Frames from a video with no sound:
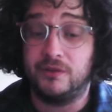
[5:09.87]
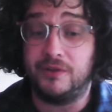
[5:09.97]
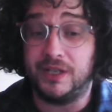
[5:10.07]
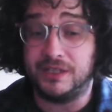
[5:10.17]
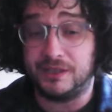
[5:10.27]

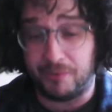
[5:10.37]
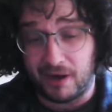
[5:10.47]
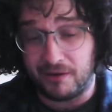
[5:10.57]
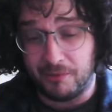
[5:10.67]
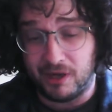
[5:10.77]
things to
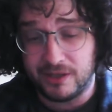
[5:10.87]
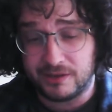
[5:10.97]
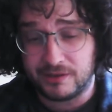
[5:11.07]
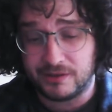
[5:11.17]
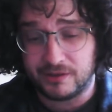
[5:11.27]
bear in
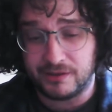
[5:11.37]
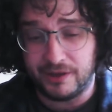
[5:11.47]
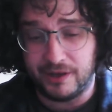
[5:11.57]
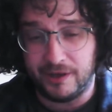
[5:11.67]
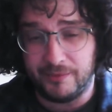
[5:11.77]
mind,
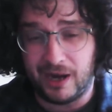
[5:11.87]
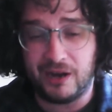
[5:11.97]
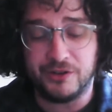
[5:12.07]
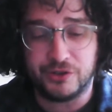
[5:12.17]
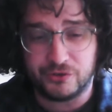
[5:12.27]
um, how
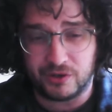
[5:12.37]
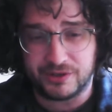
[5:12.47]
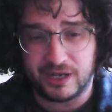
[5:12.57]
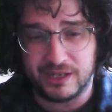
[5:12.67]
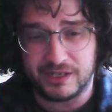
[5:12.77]
you
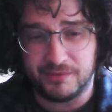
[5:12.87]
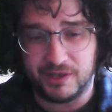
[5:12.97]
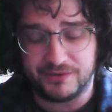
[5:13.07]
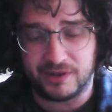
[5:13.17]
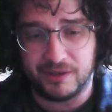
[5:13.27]
structure HTML
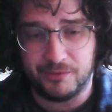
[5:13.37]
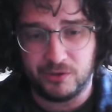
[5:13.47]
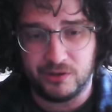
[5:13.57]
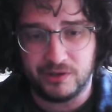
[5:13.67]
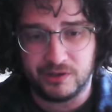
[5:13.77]
is very
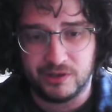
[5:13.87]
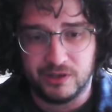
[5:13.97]
important.